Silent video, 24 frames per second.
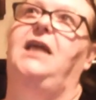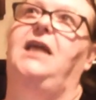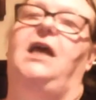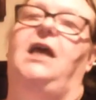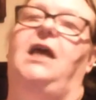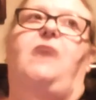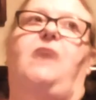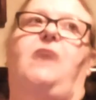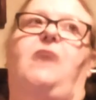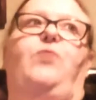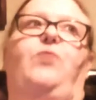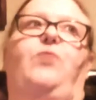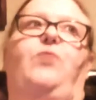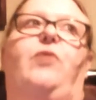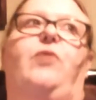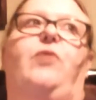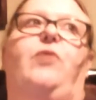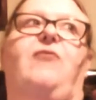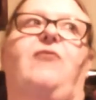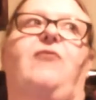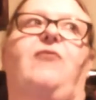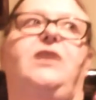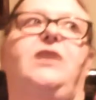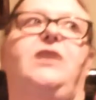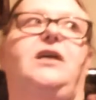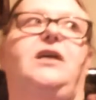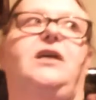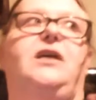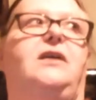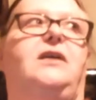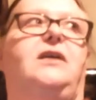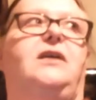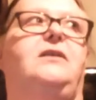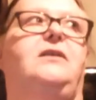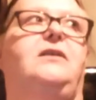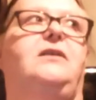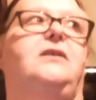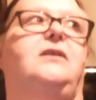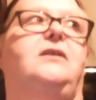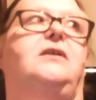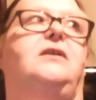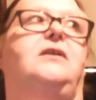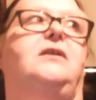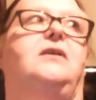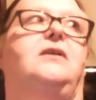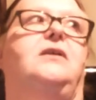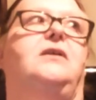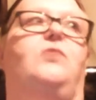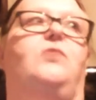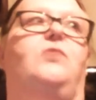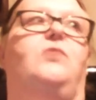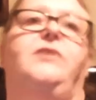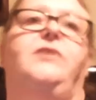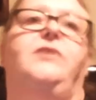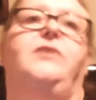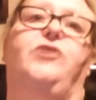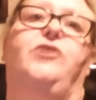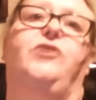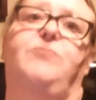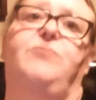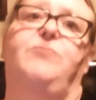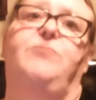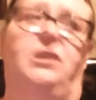if we're having a welcome,